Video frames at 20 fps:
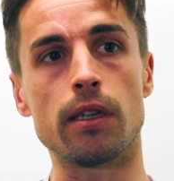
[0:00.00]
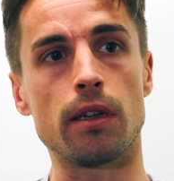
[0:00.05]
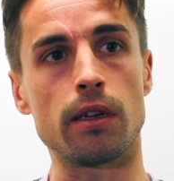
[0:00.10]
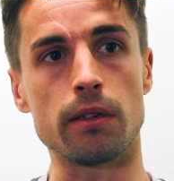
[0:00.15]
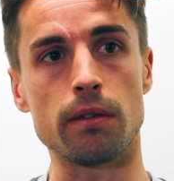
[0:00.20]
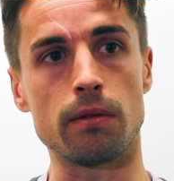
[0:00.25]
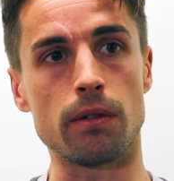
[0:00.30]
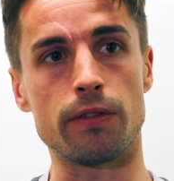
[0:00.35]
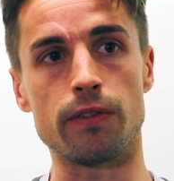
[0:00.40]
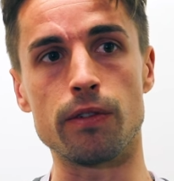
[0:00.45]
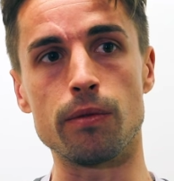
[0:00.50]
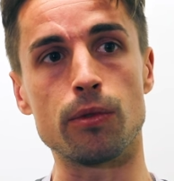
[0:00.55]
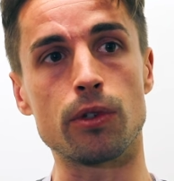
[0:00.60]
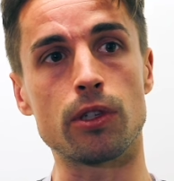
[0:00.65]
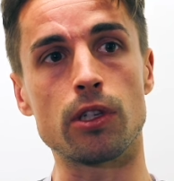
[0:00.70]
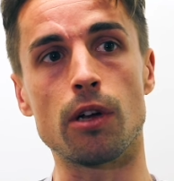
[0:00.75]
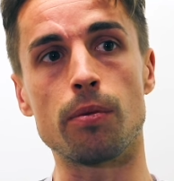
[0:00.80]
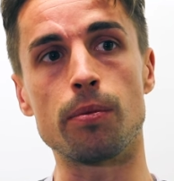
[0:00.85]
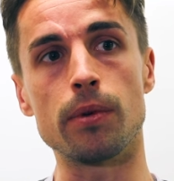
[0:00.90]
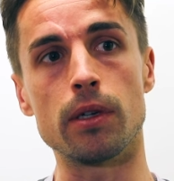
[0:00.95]
Like nothing was
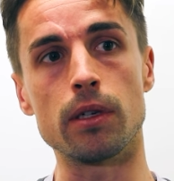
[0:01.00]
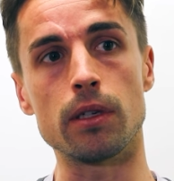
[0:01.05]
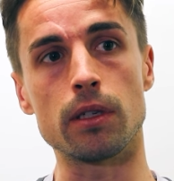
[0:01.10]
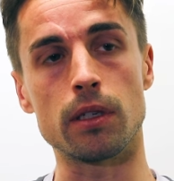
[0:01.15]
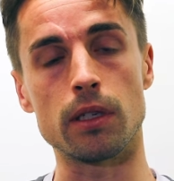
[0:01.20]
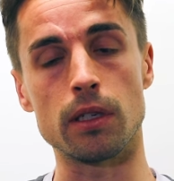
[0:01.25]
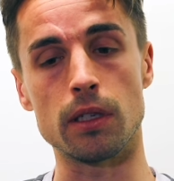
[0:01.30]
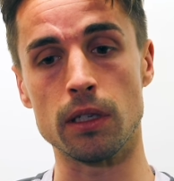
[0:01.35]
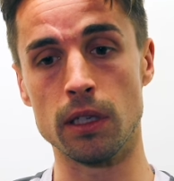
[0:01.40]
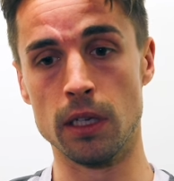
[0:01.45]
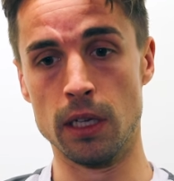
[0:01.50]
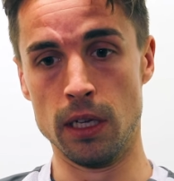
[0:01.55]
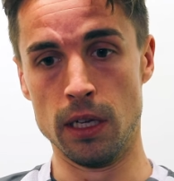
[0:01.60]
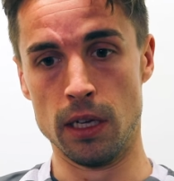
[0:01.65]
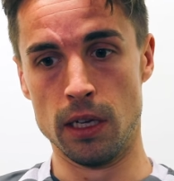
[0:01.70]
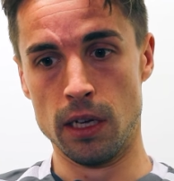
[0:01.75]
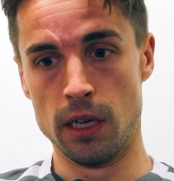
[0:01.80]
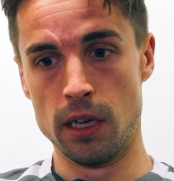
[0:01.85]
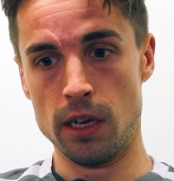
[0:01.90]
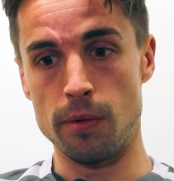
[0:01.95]
stopping us, and
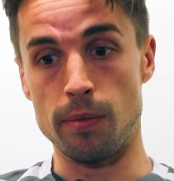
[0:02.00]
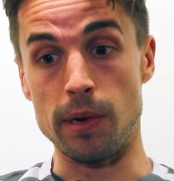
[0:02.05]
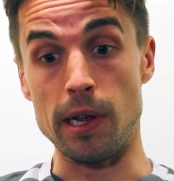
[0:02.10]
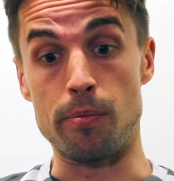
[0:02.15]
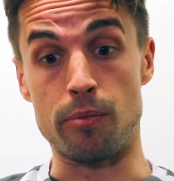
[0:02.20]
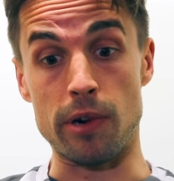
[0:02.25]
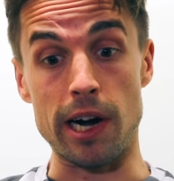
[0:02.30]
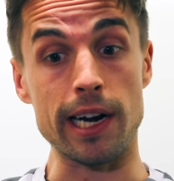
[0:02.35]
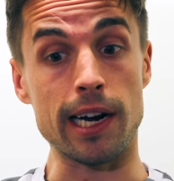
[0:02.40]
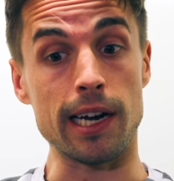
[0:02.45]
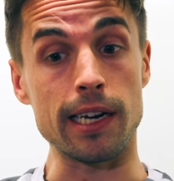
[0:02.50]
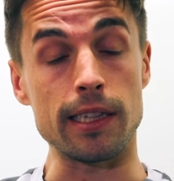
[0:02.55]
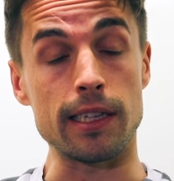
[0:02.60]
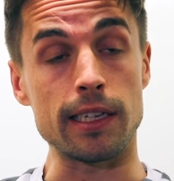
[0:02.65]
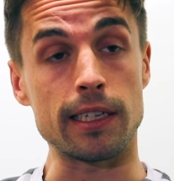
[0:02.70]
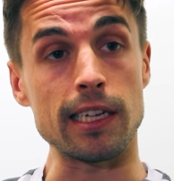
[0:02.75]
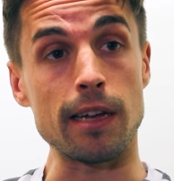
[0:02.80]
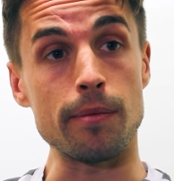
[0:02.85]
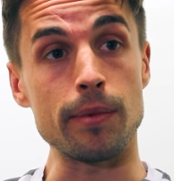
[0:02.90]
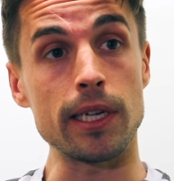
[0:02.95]
played Brackley in the
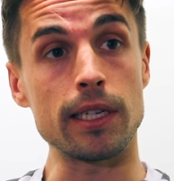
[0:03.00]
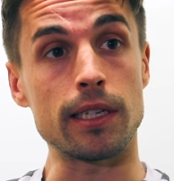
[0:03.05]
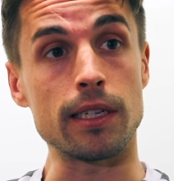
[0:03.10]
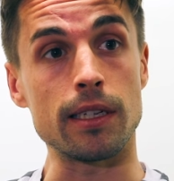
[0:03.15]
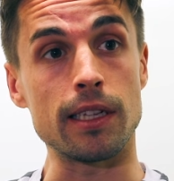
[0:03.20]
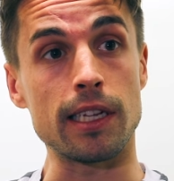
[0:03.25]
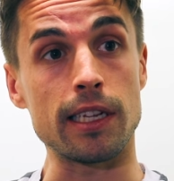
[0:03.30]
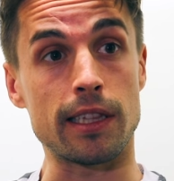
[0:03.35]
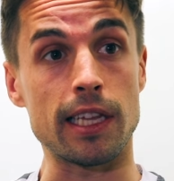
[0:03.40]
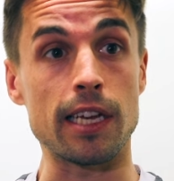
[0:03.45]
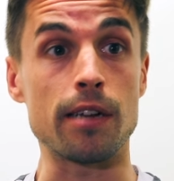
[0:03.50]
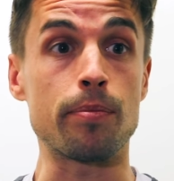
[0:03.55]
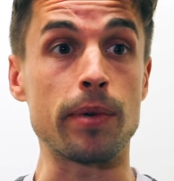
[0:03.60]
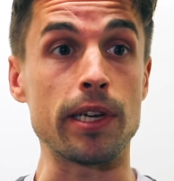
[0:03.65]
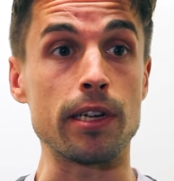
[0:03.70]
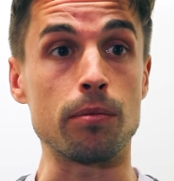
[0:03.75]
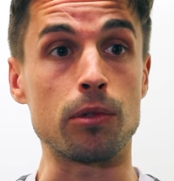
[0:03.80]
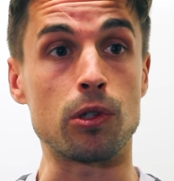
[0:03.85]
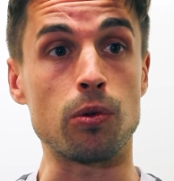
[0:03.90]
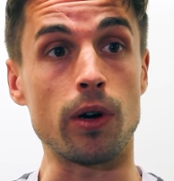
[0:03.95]
semis, and they'd
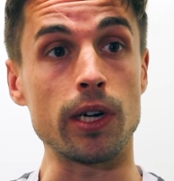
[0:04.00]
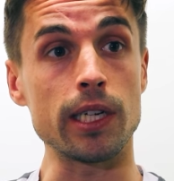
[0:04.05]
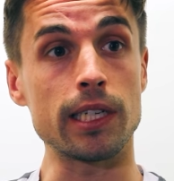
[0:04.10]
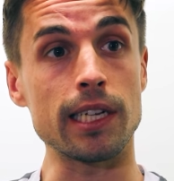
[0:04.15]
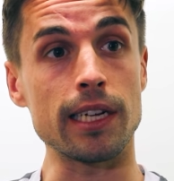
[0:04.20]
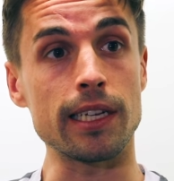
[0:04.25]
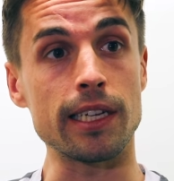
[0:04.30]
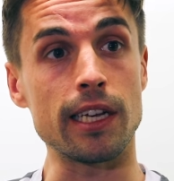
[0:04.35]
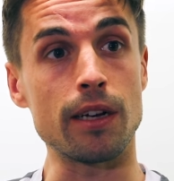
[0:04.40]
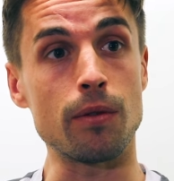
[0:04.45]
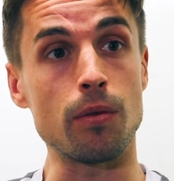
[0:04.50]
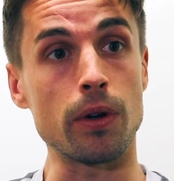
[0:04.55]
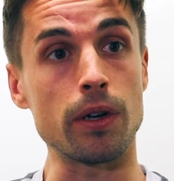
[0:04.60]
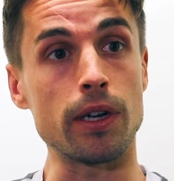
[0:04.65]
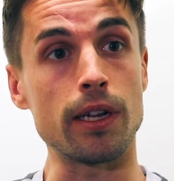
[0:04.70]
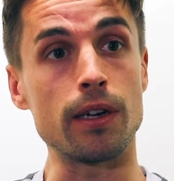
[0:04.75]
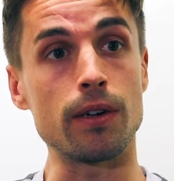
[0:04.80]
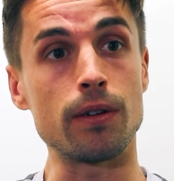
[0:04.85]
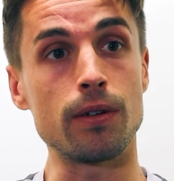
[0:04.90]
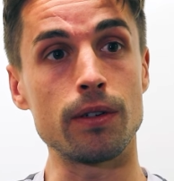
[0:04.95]
beat them twice that year, one
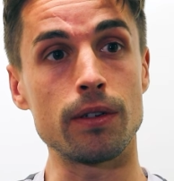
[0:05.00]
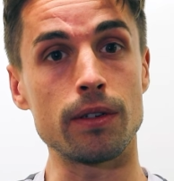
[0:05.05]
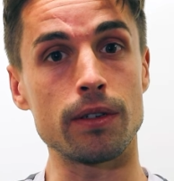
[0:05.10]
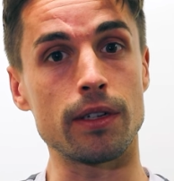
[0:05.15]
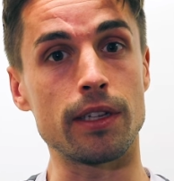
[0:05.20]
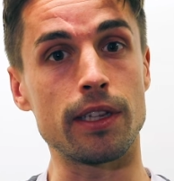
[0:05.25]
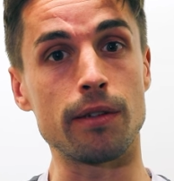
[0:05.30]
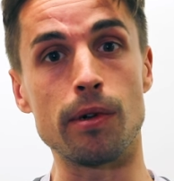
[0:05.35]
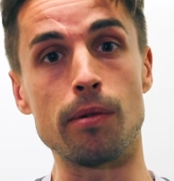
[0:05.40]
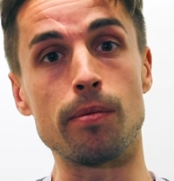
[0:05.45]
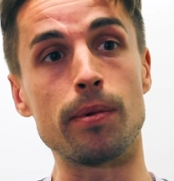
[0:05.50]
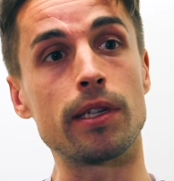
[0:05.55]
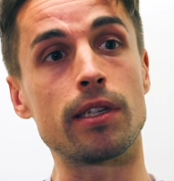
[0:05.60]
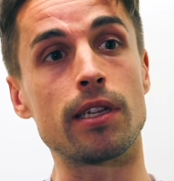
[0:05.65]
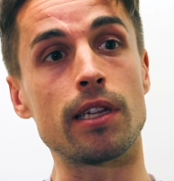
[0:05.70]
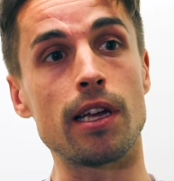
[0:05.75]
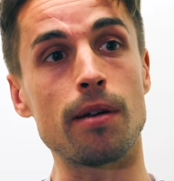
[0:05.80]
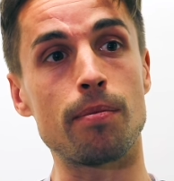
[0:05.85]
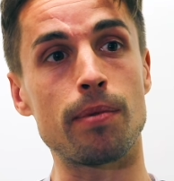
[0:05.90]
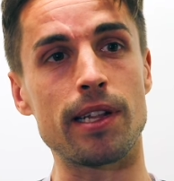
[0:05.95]
0 and then we went
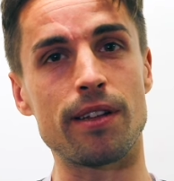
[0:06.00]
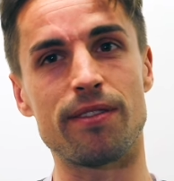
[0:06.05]
to their play.